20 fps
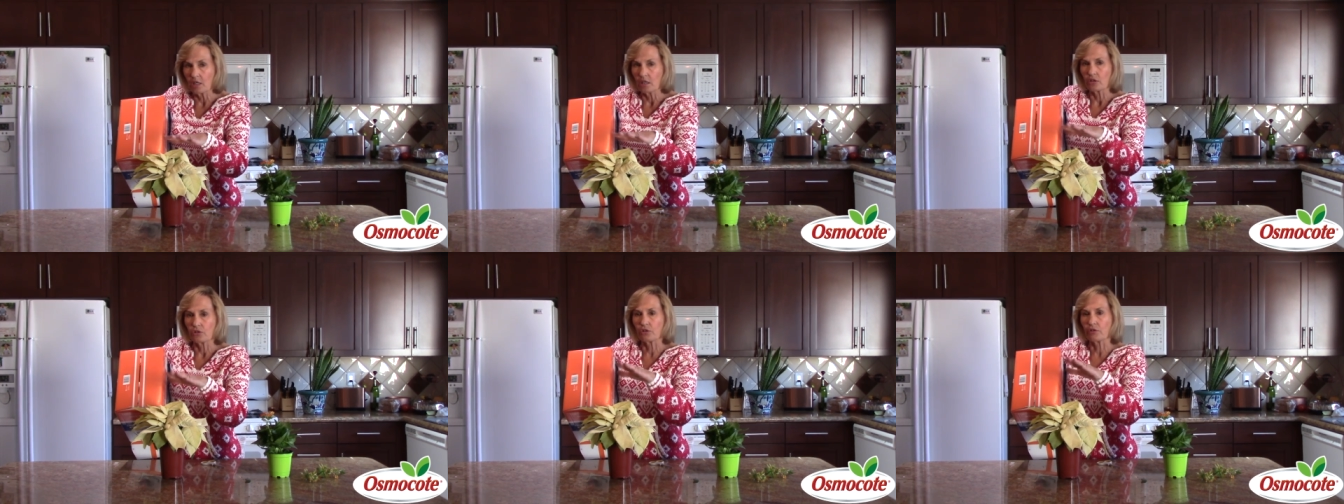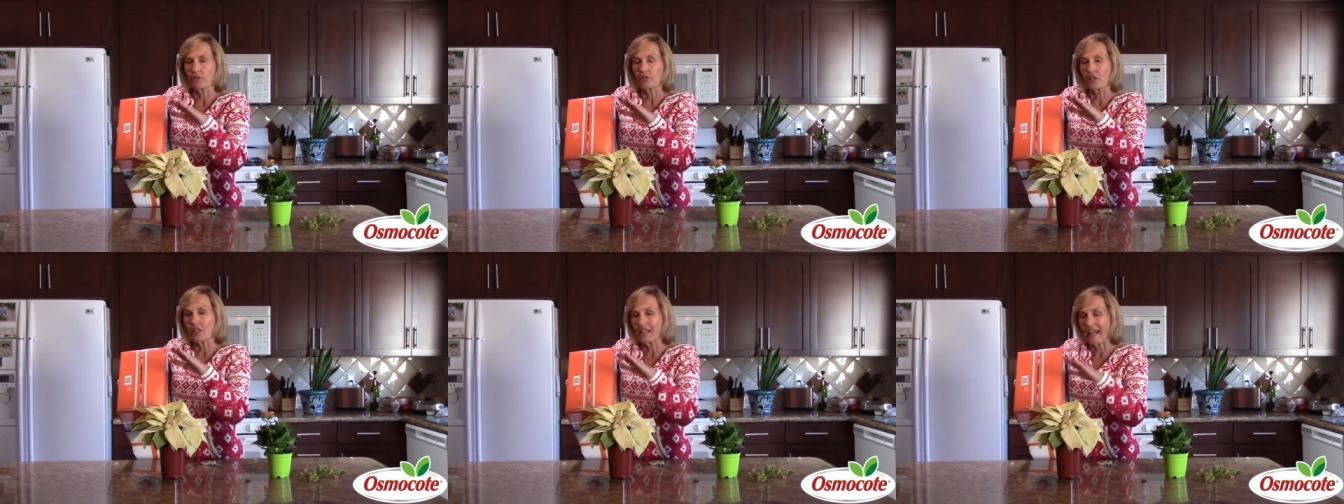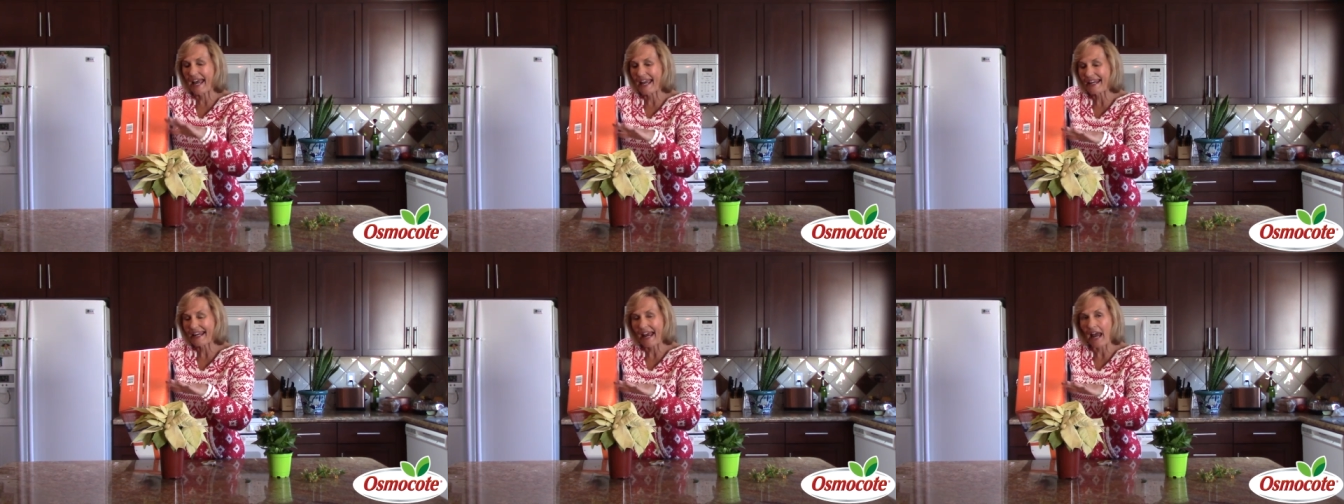during the
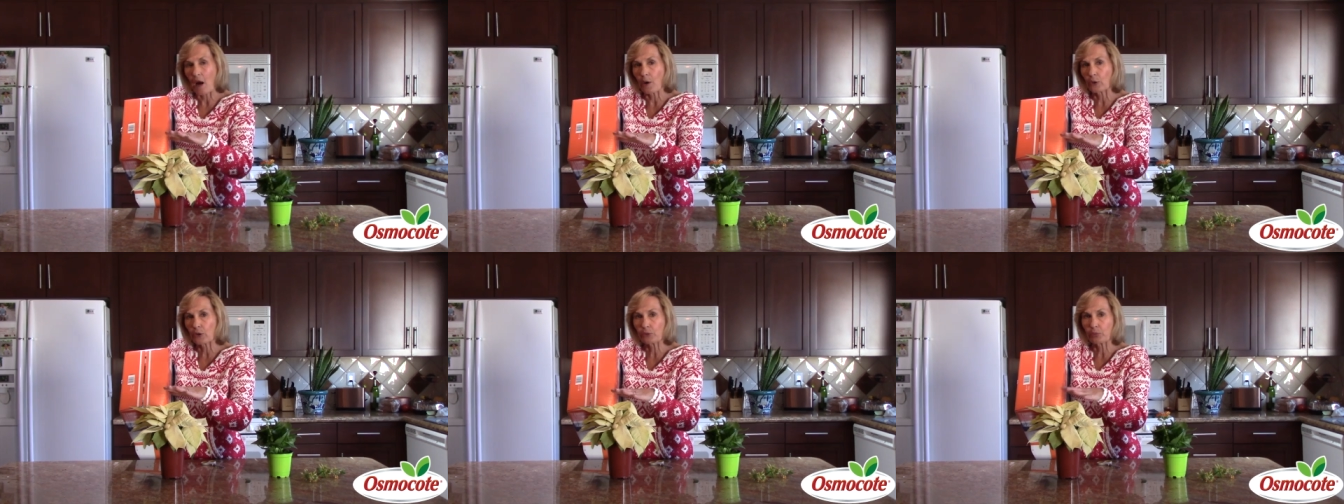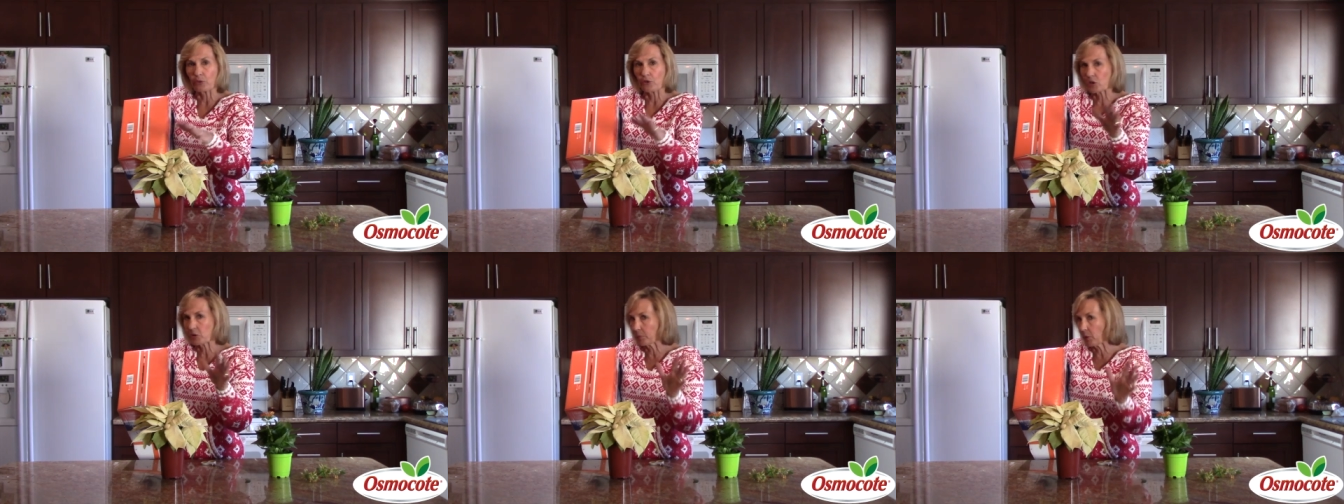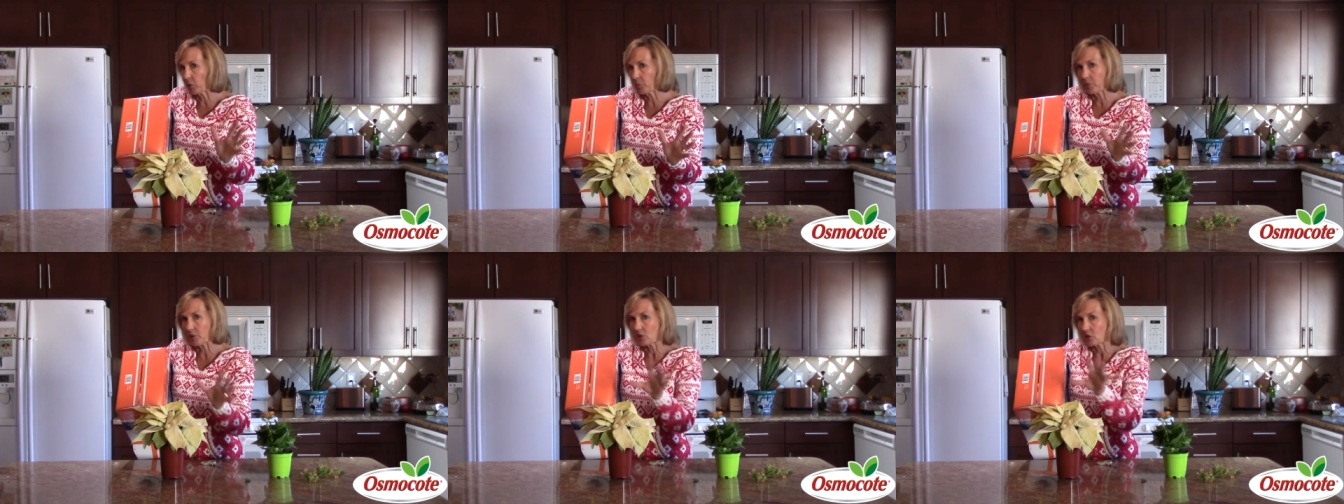night hours when it's
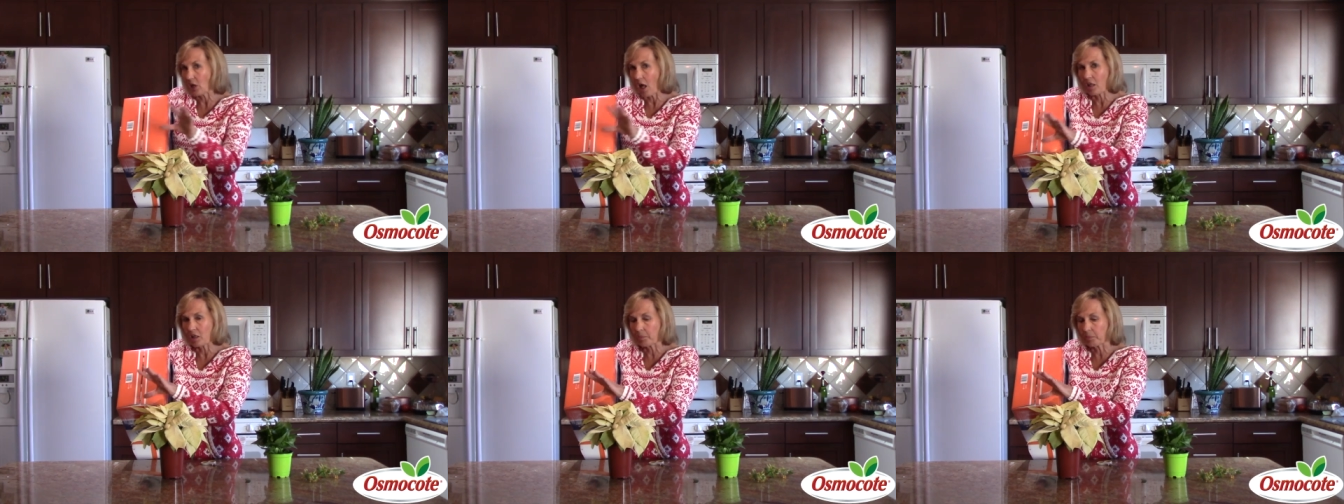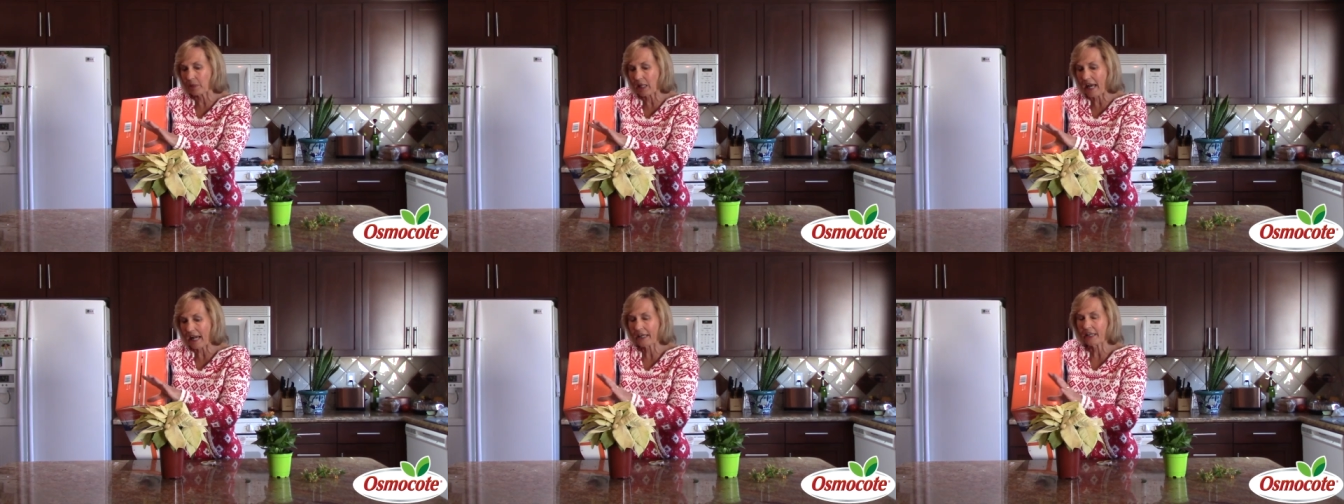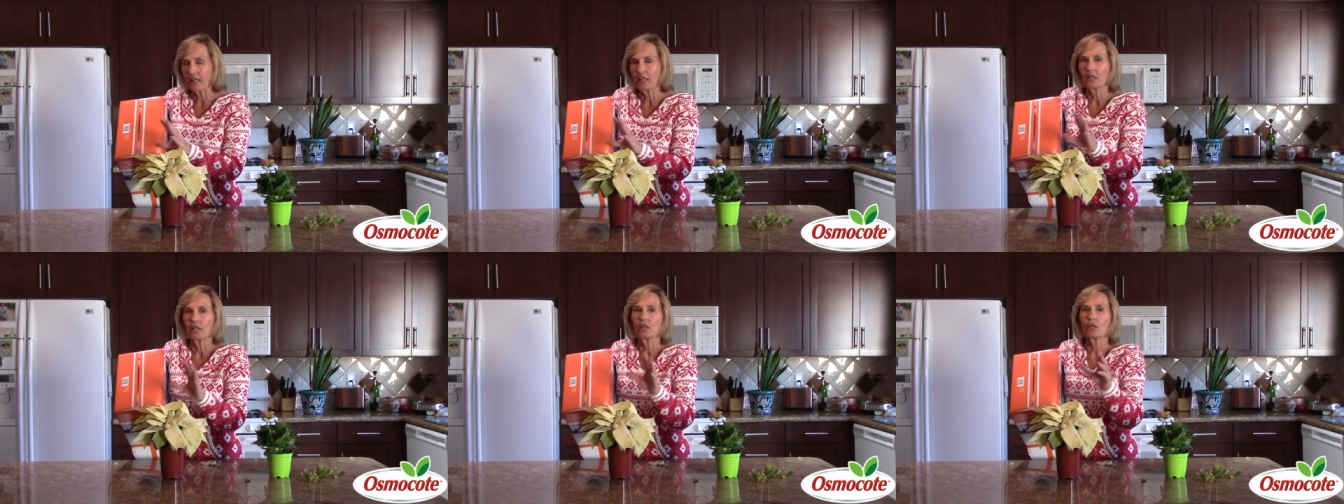supposed to be solid black,